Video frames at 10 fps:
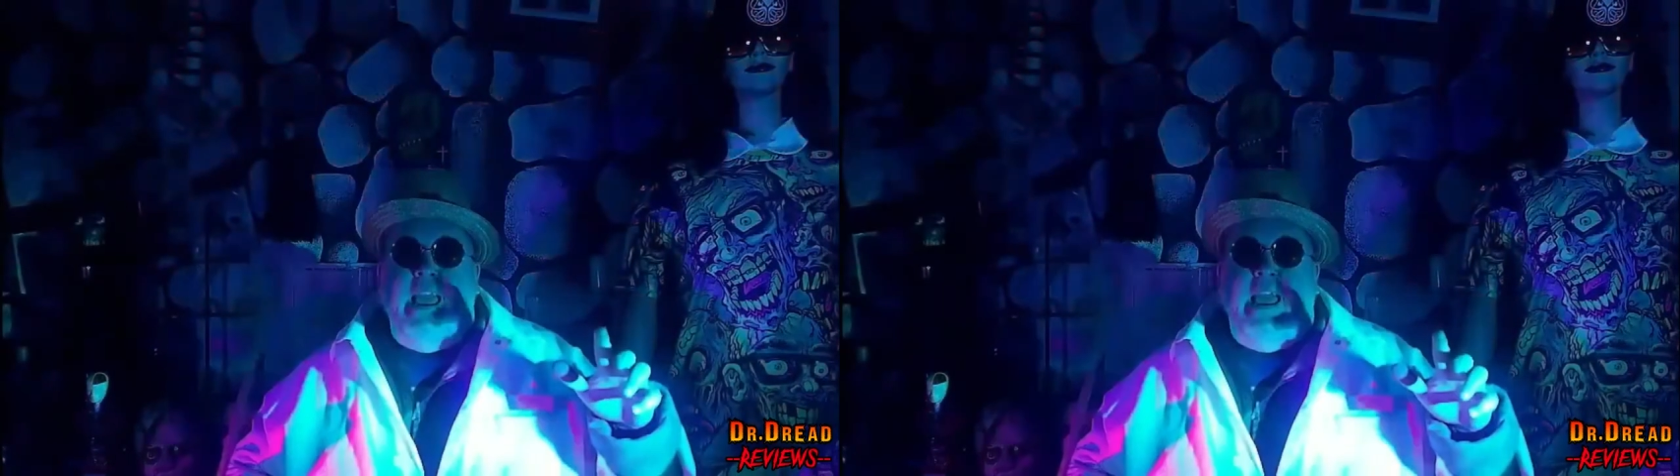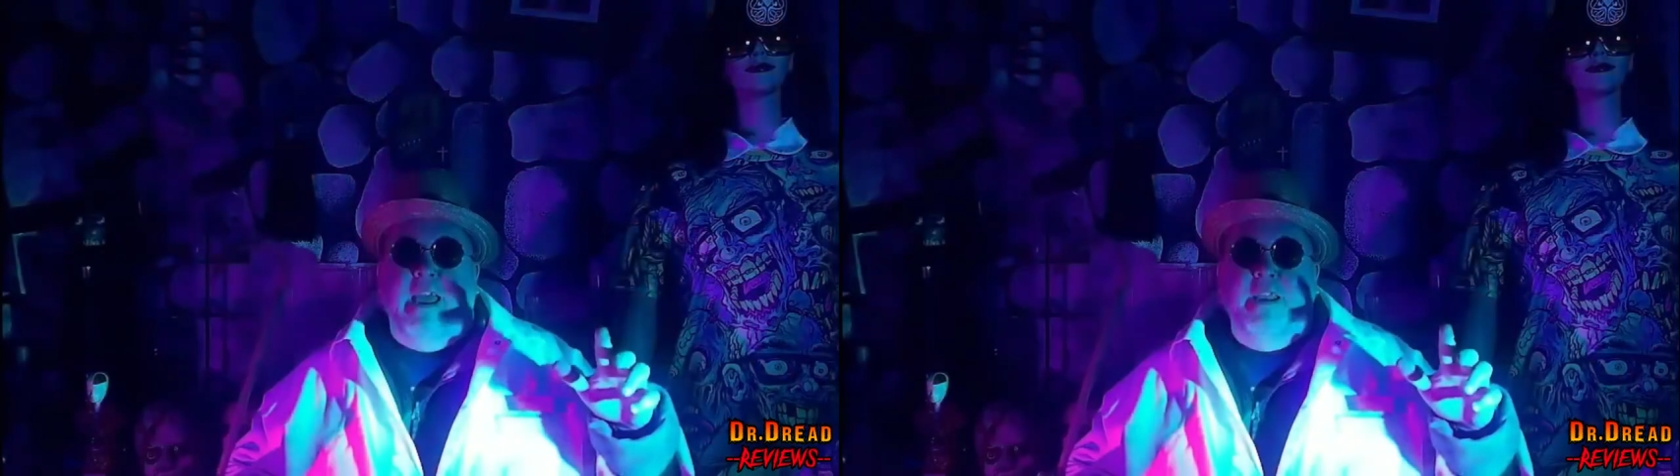
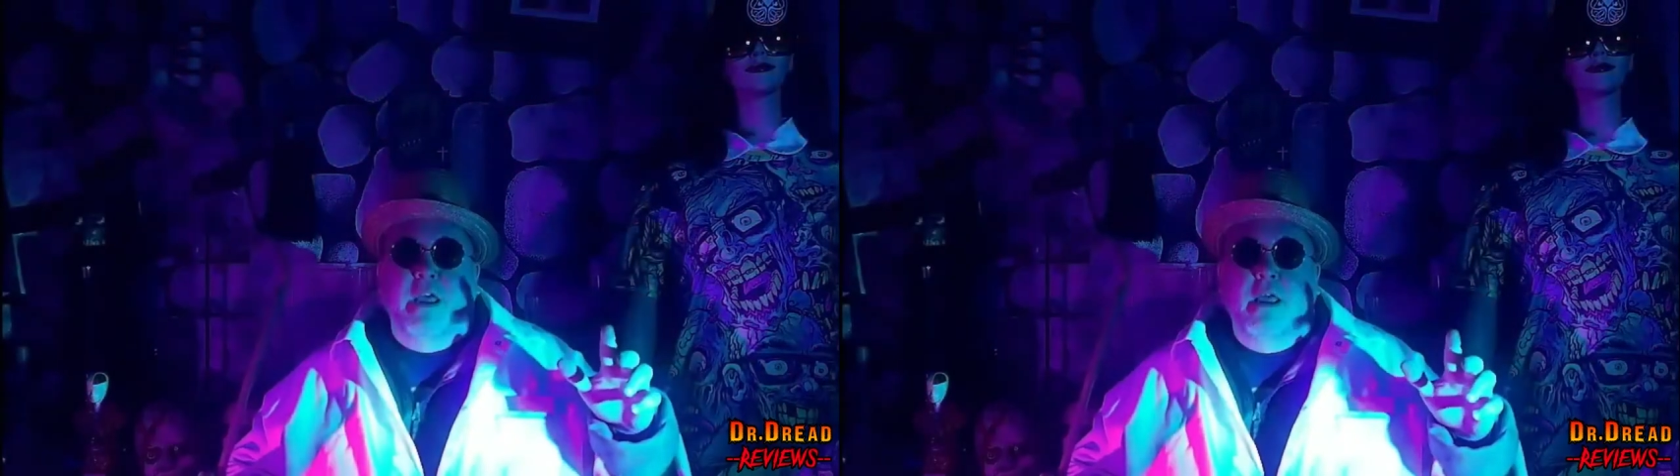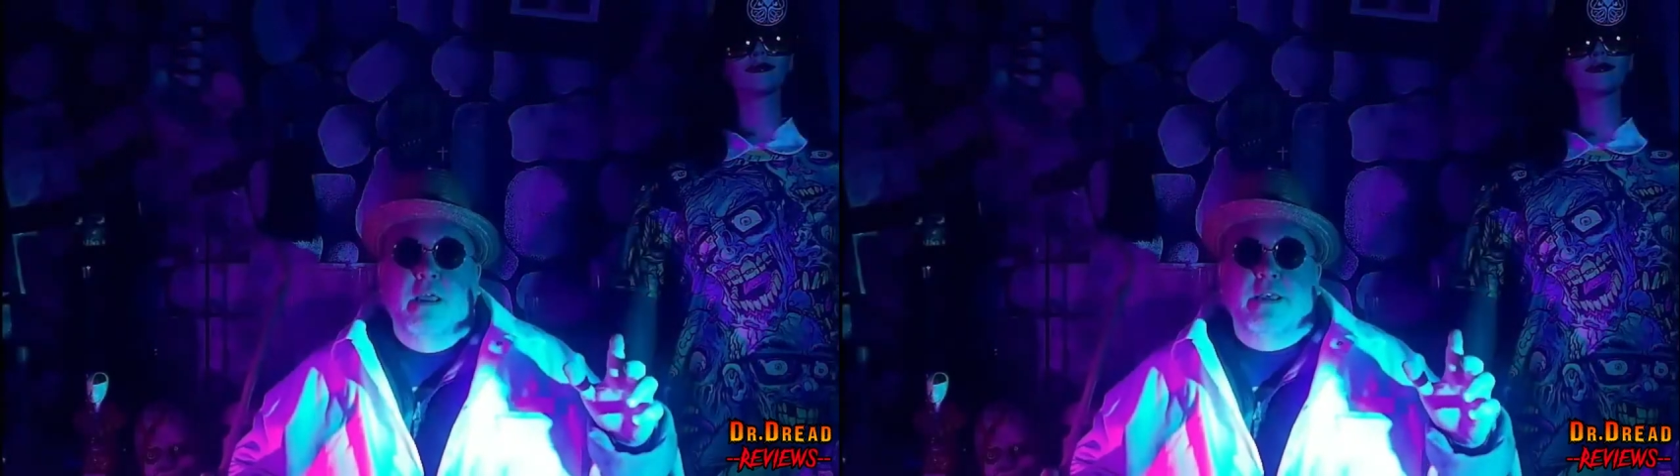and
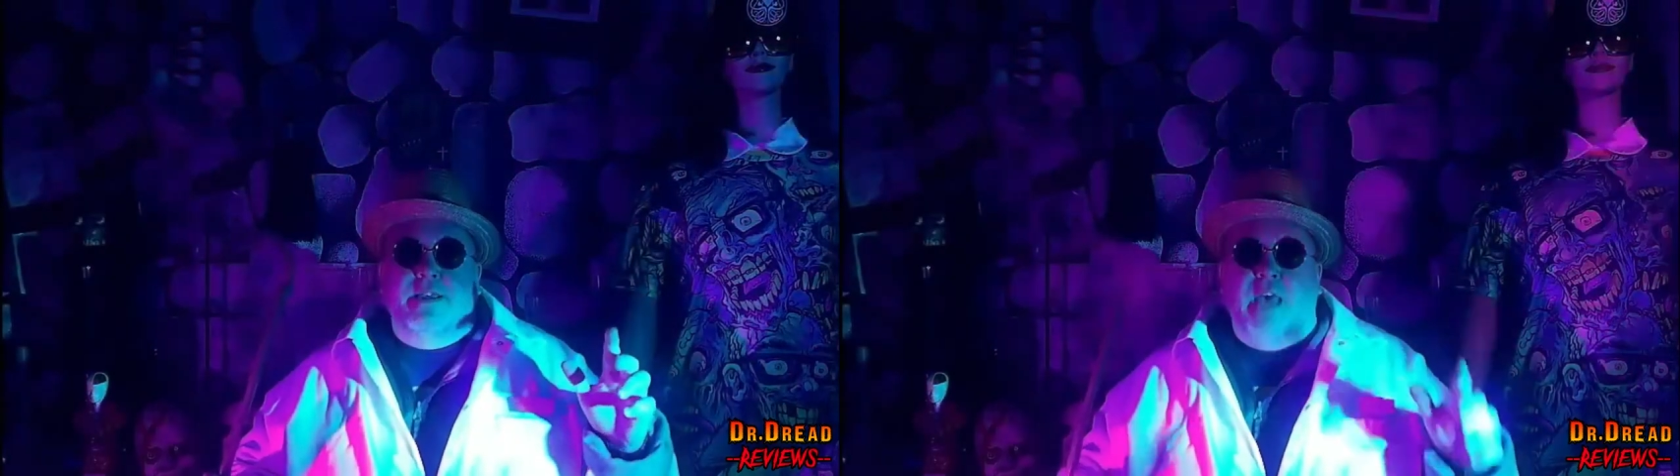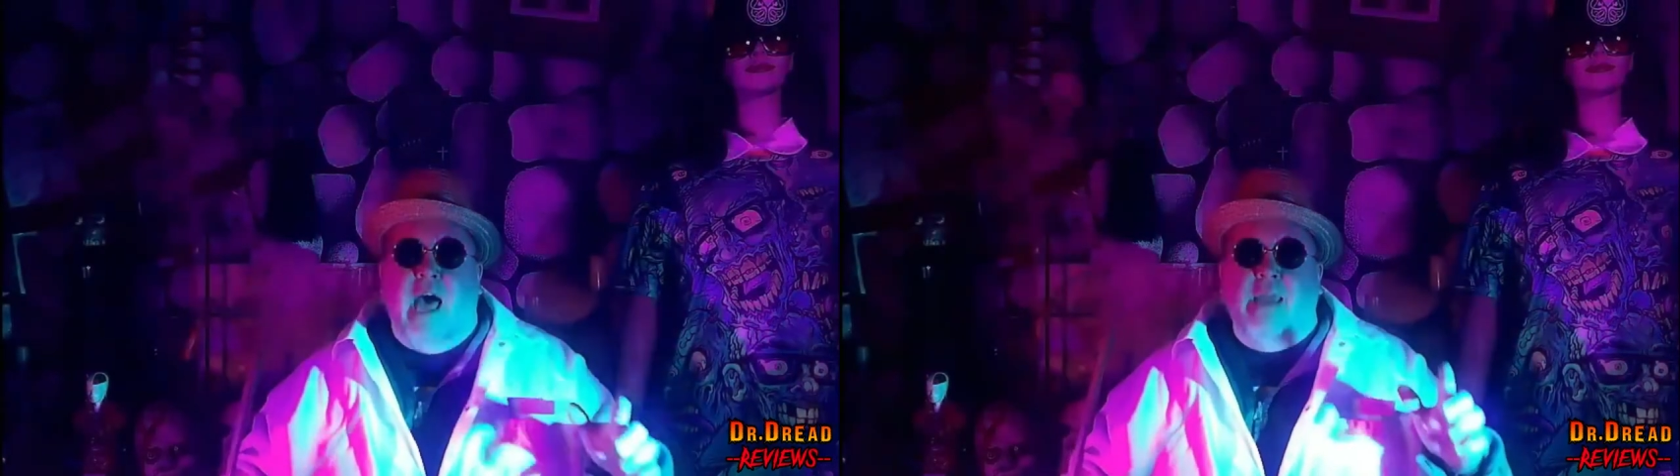
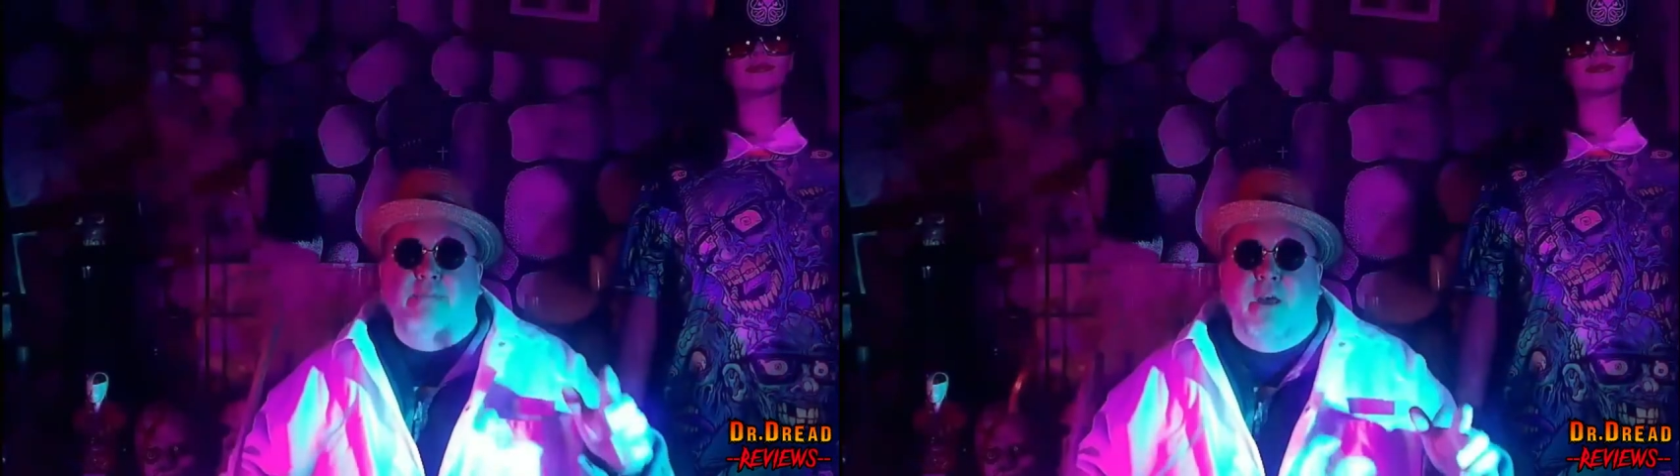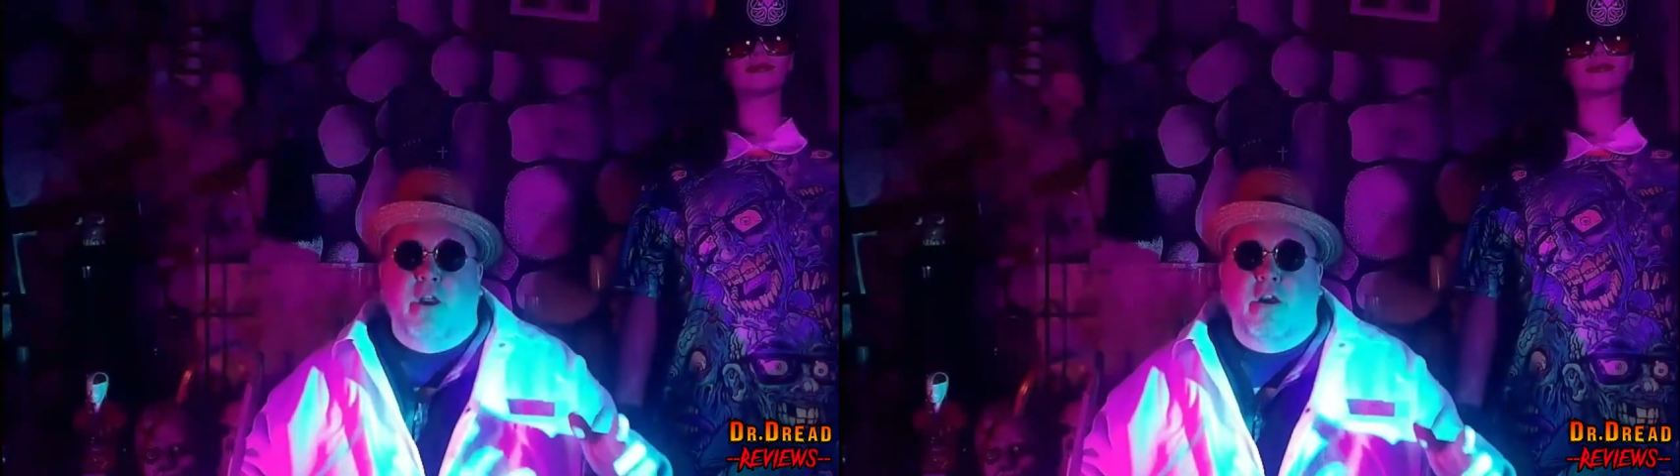
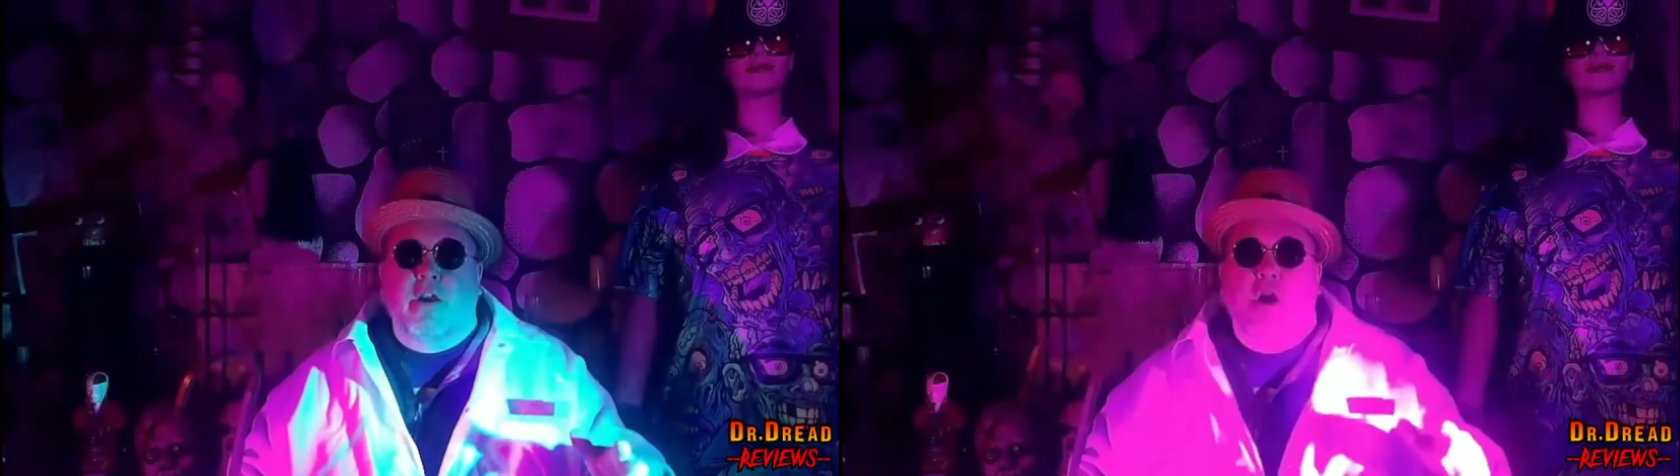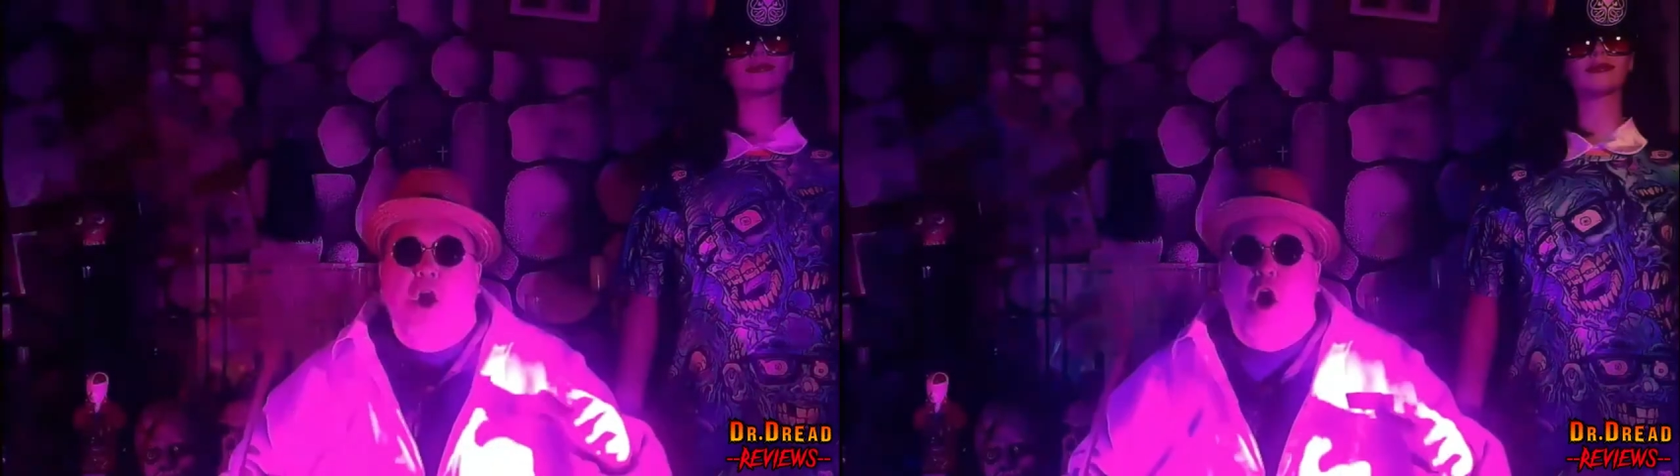Cy Miller